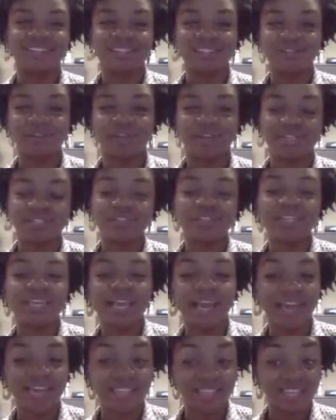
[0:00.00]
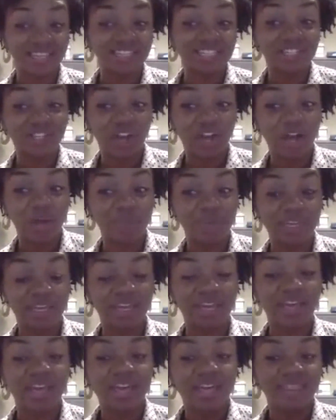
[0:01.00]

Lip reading: So yeah, so they did call me